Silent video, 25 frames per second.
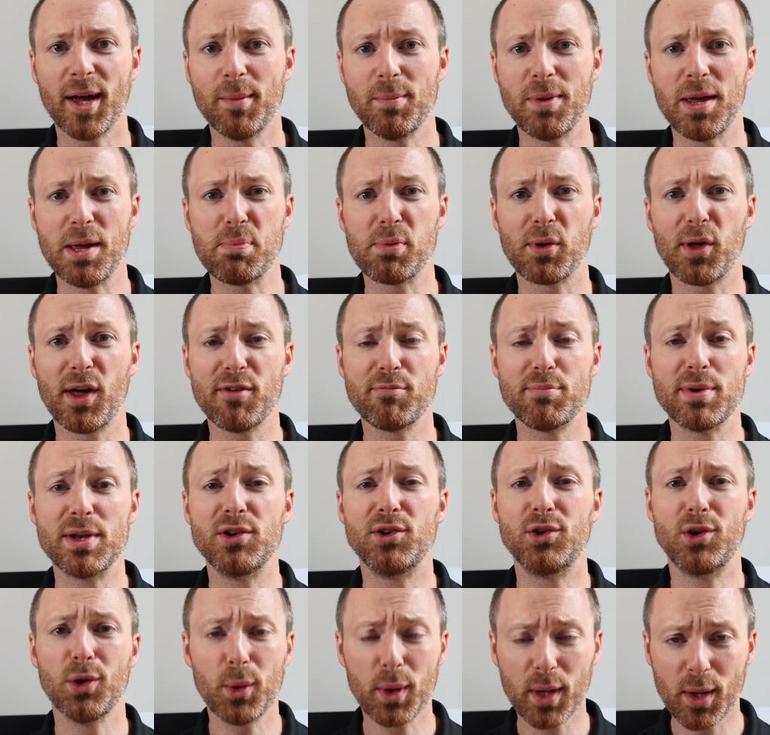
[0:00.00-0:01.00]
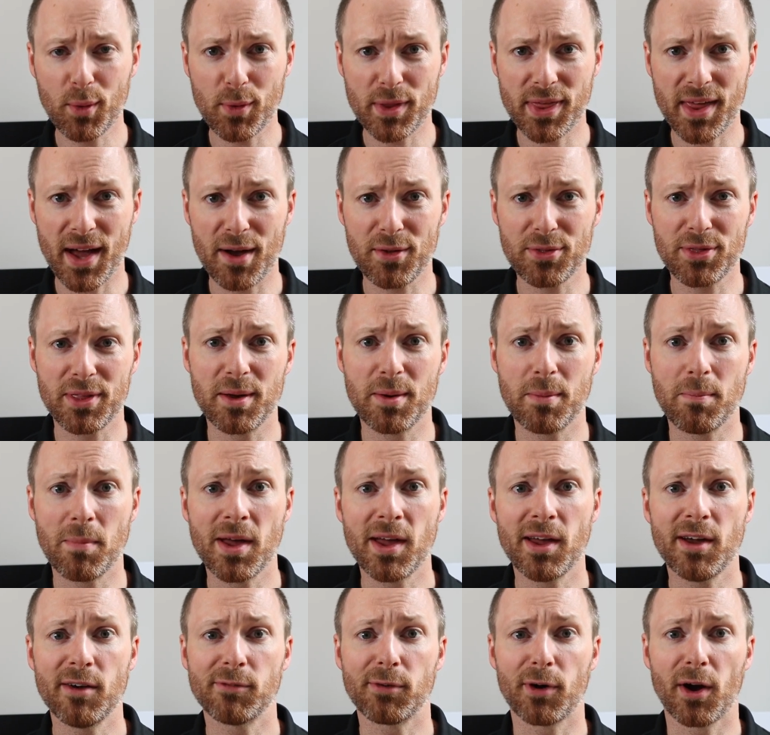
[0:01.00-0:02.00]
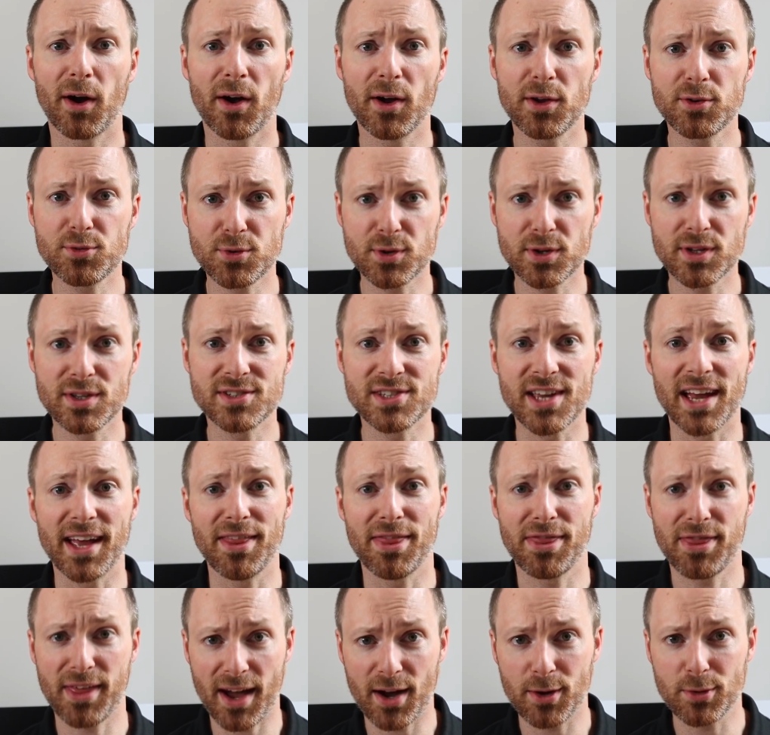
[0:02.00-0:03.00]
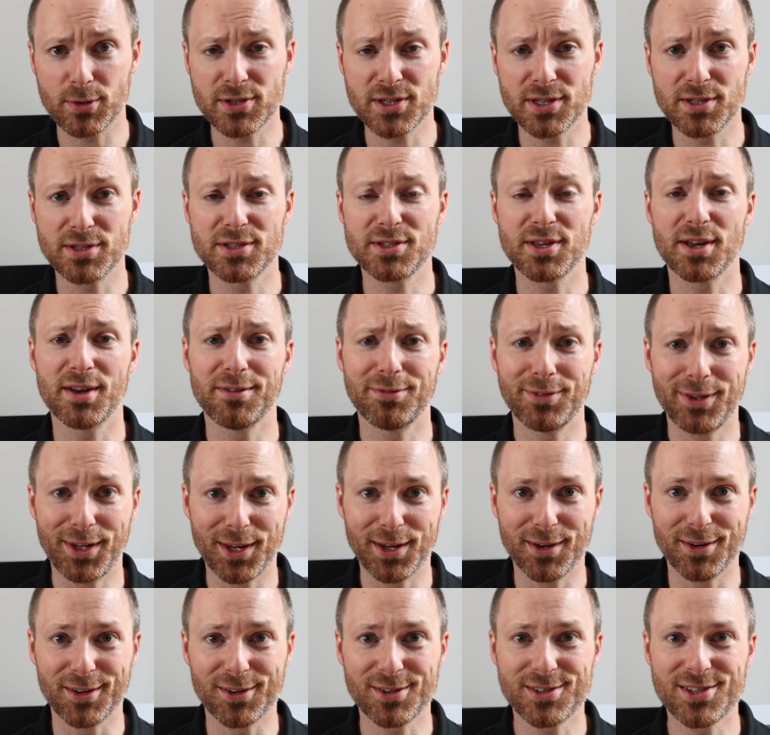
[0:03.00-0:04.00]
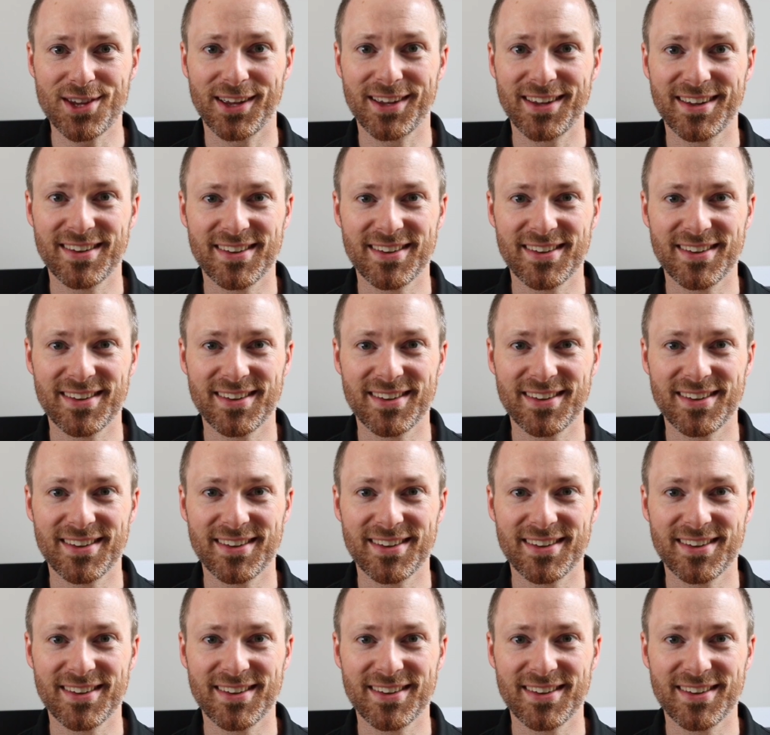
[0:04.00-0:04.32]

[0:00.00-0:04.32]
People have been doing without them for hundreds and thousands of years.